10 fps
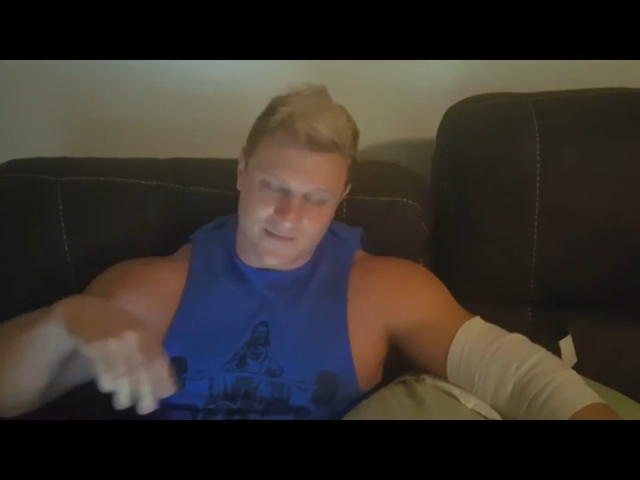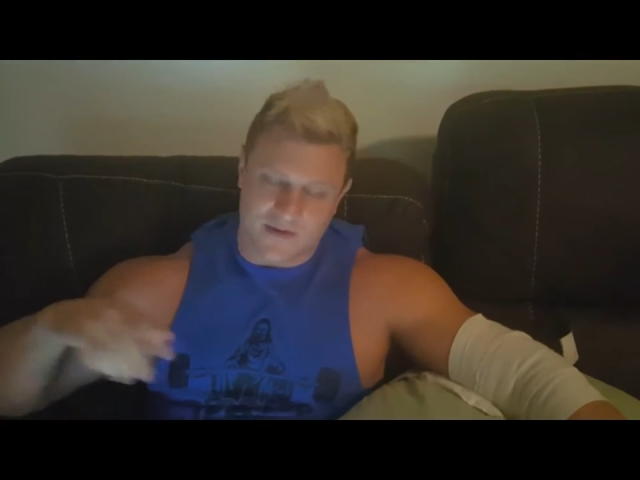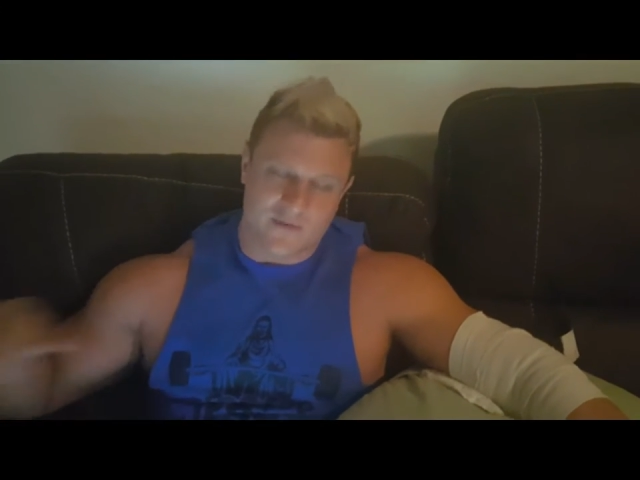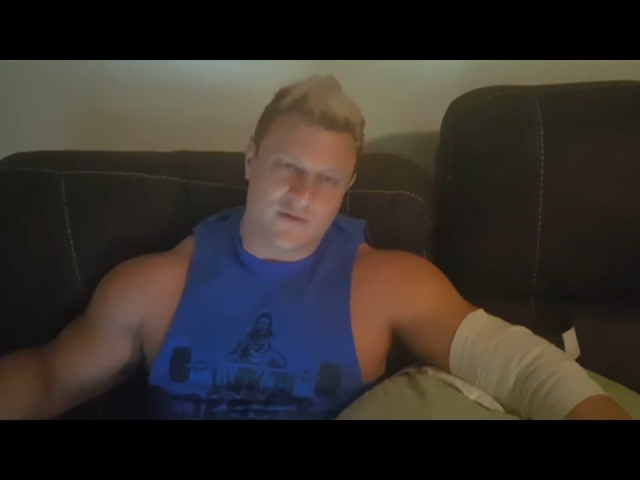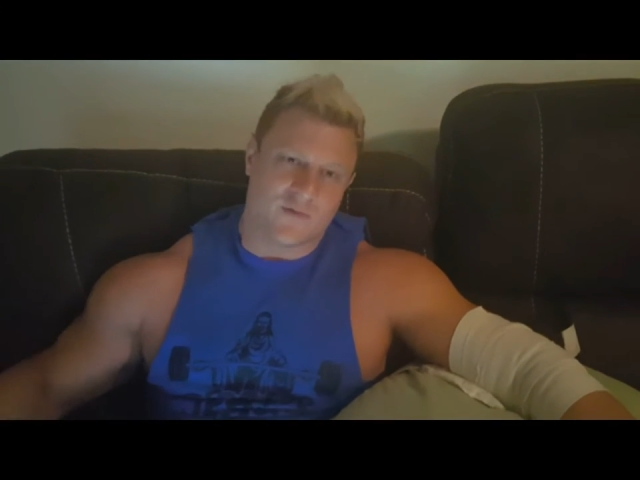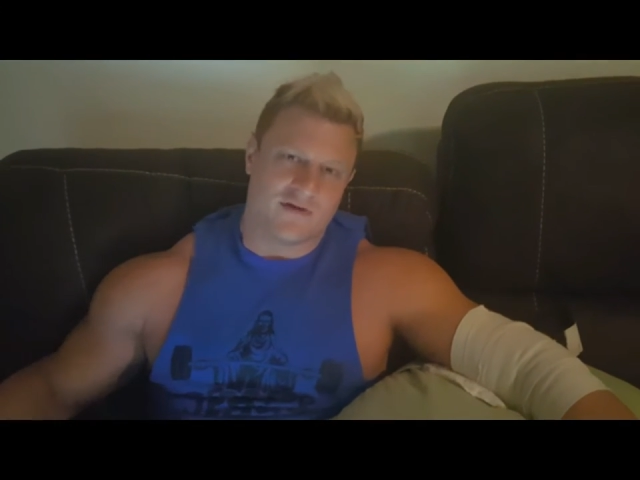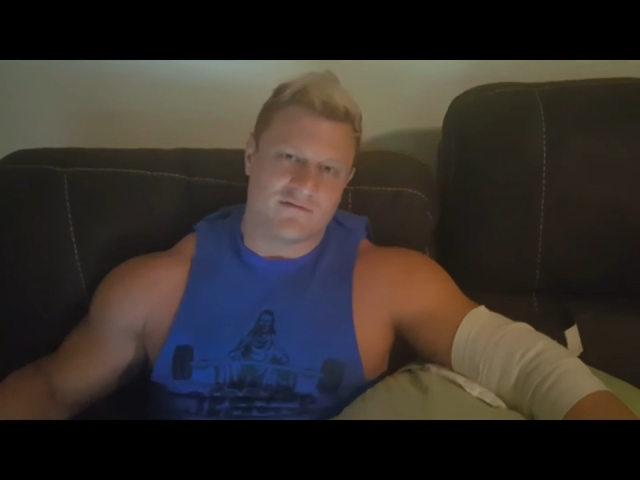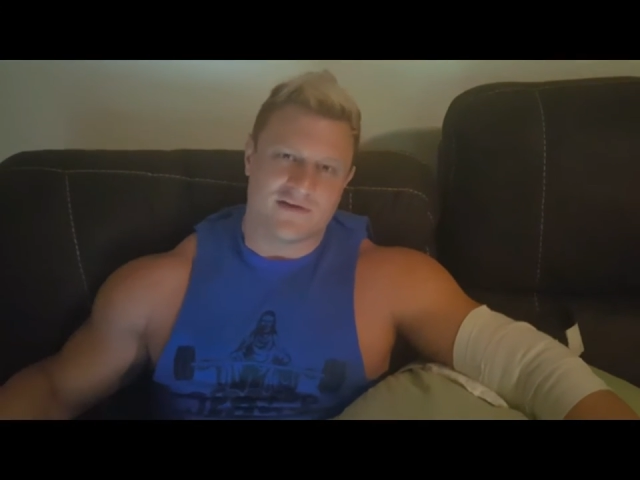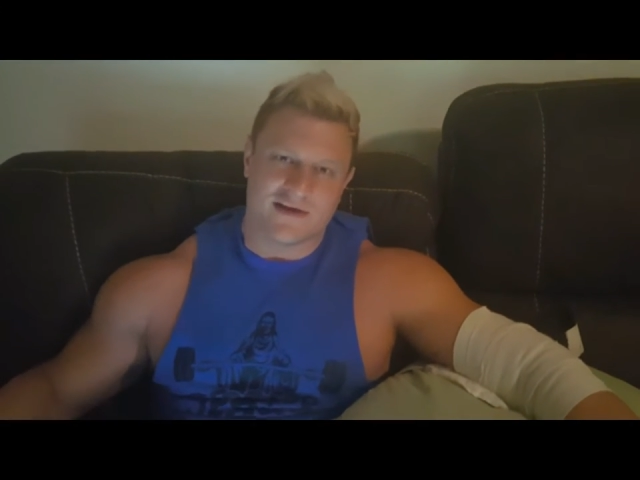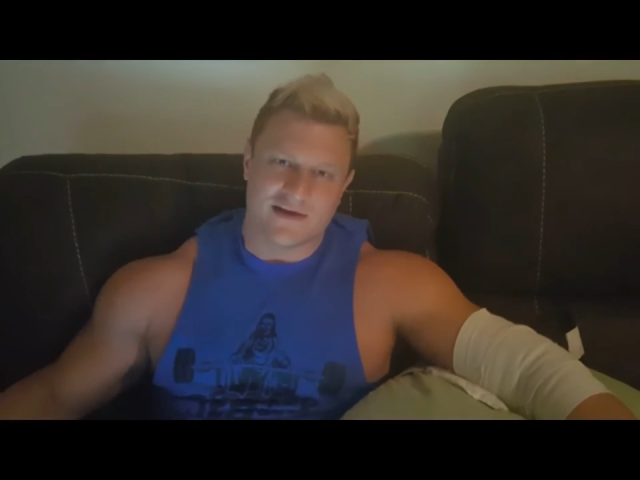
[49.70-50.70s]
at my week one
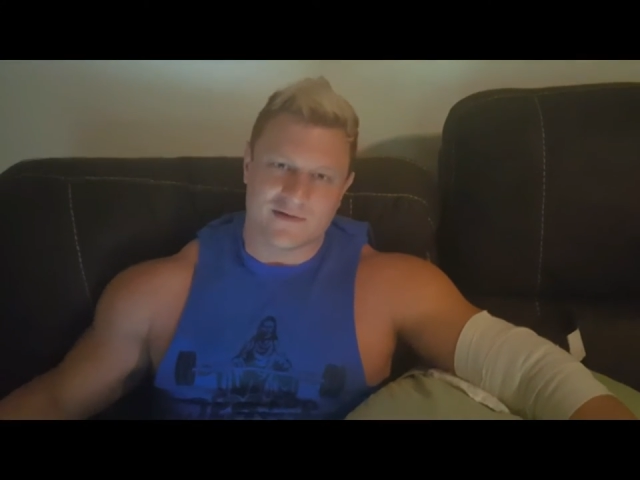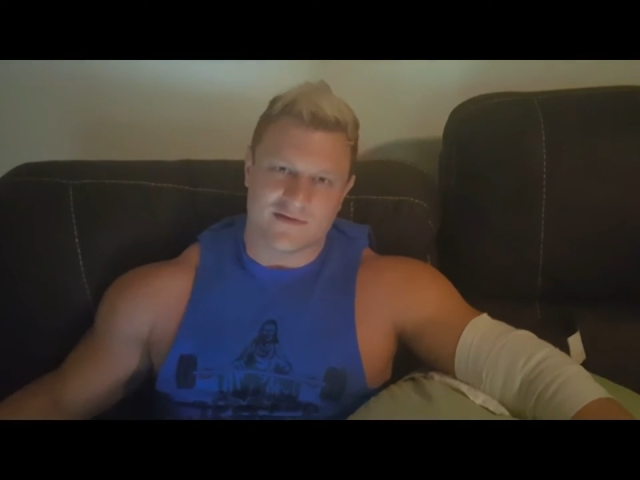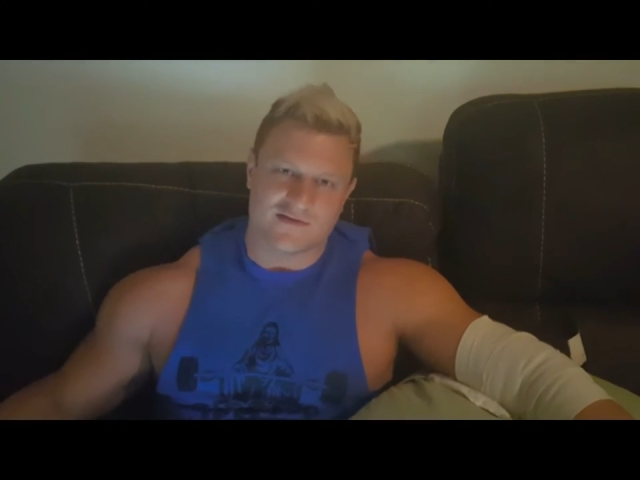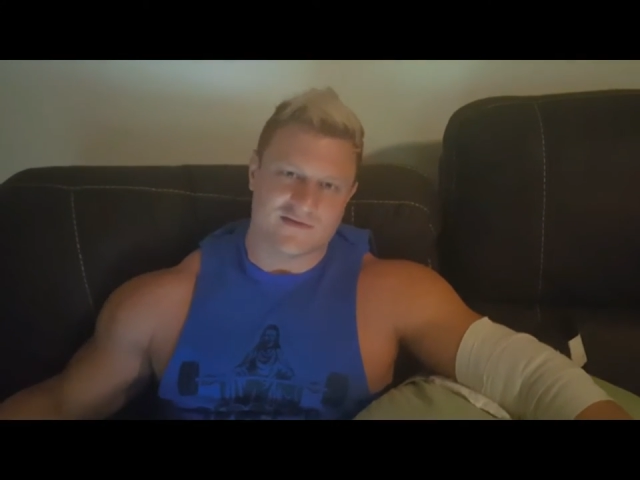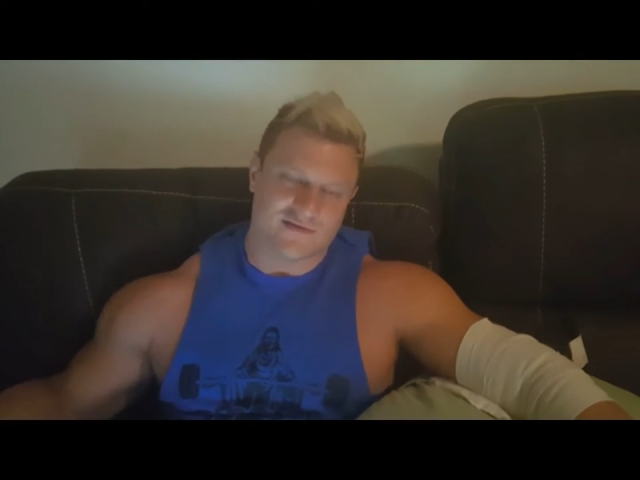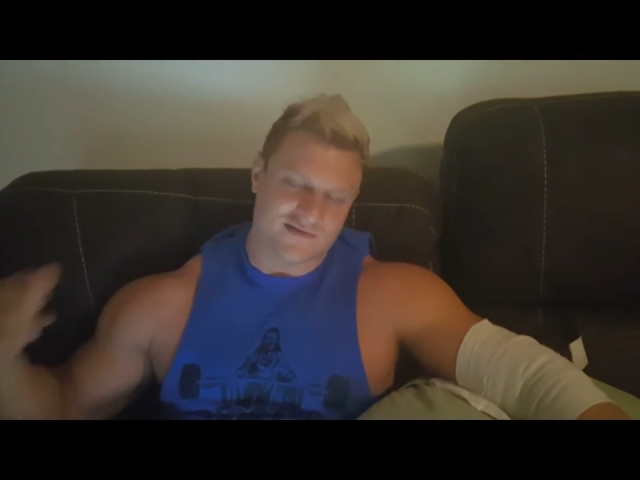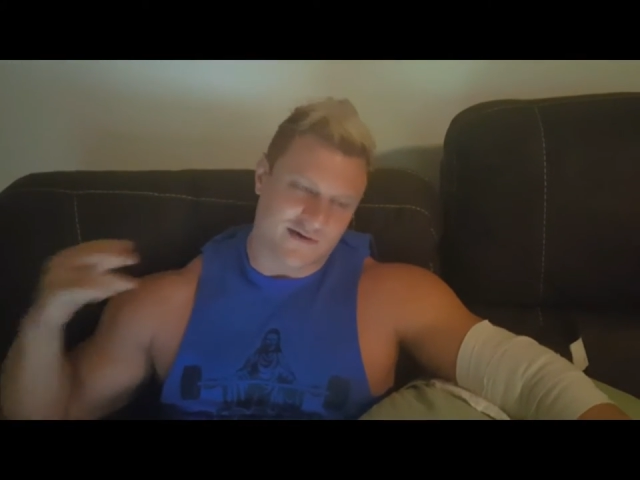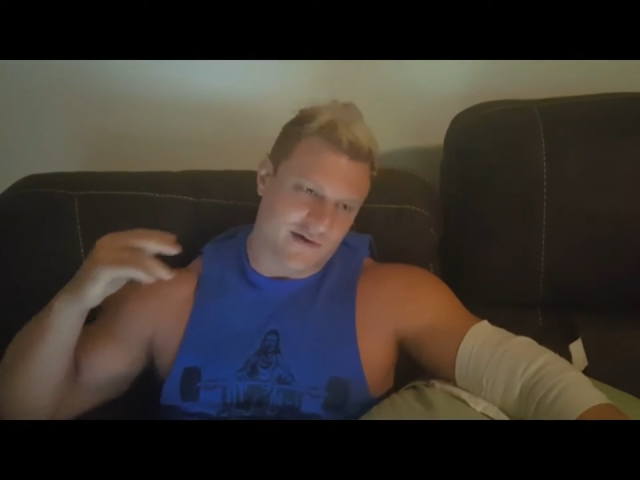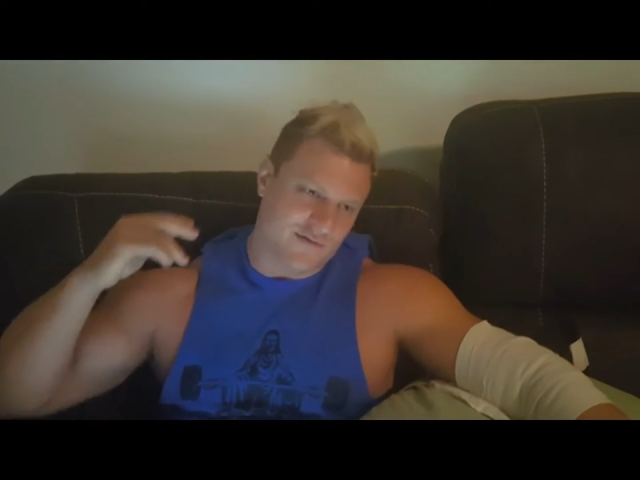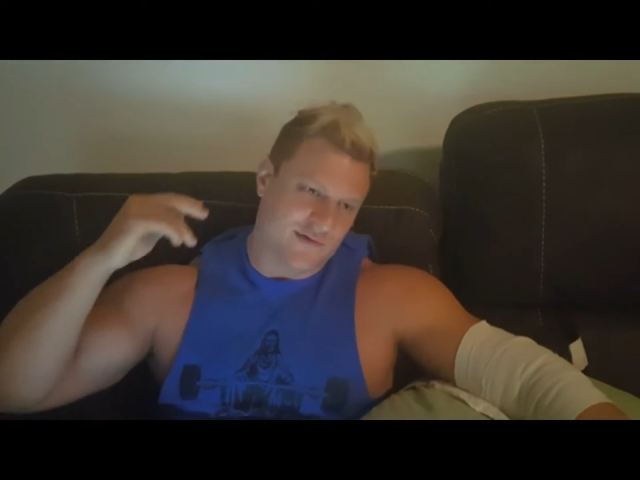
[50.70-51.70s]
video. This is the
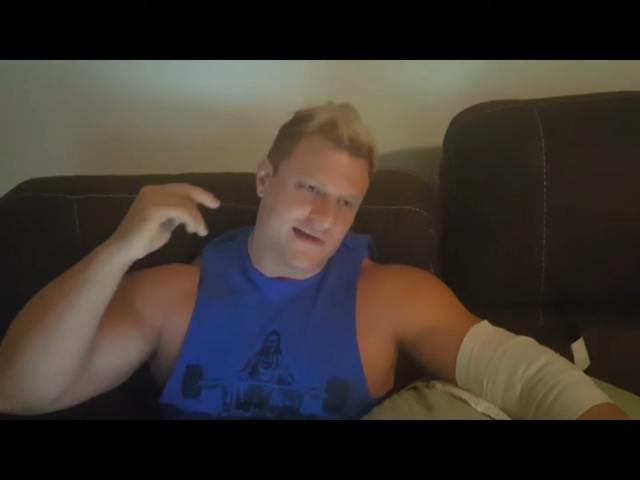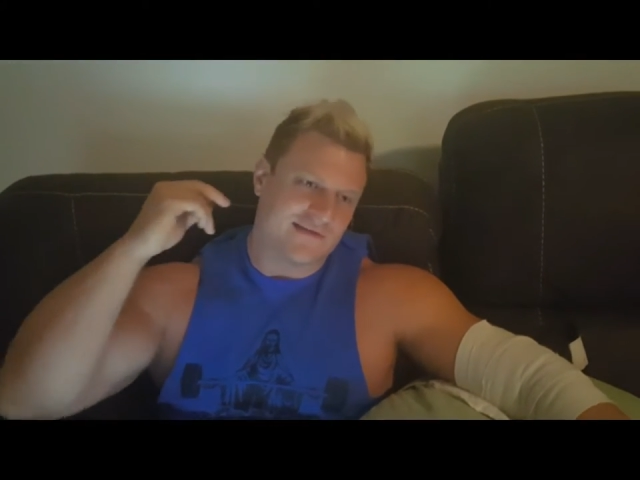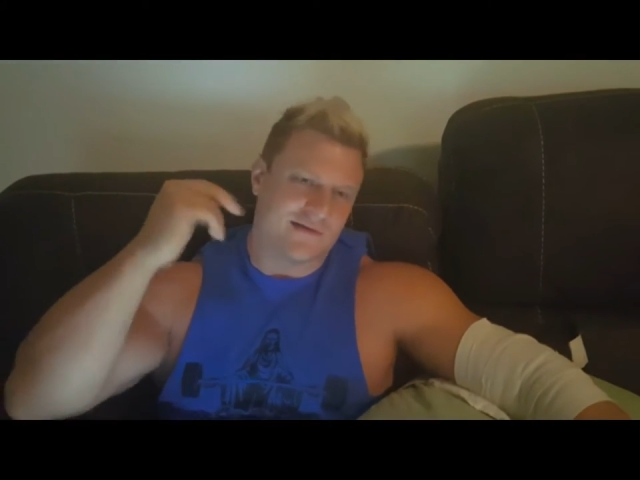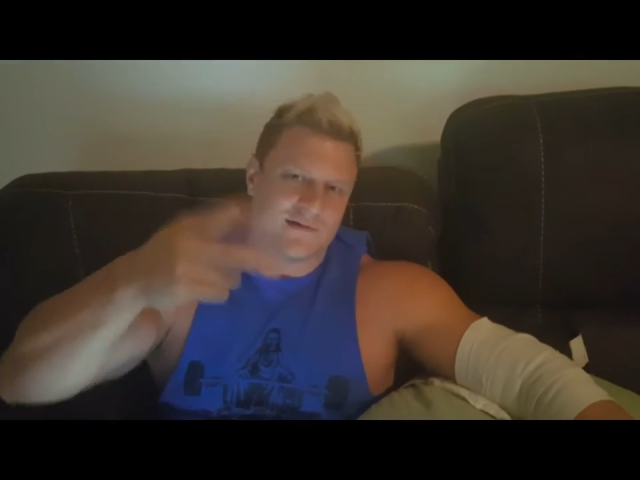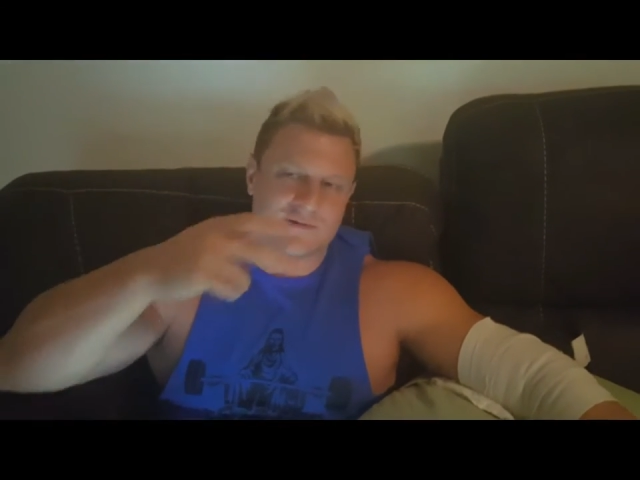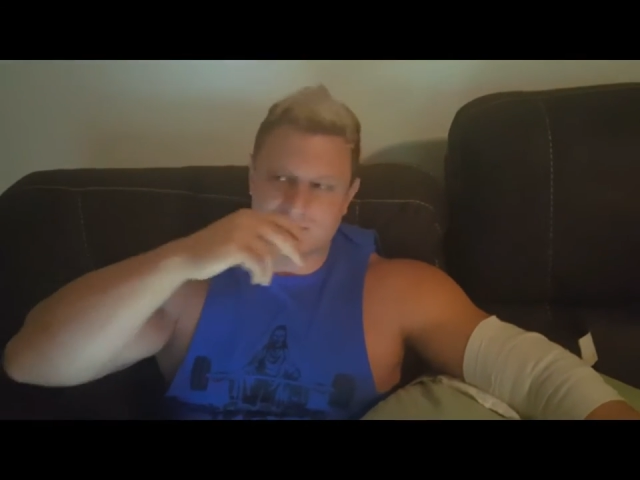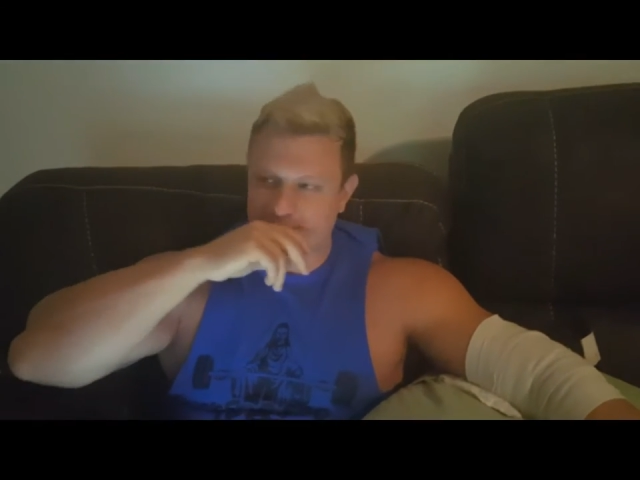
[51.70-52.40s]
start of week two.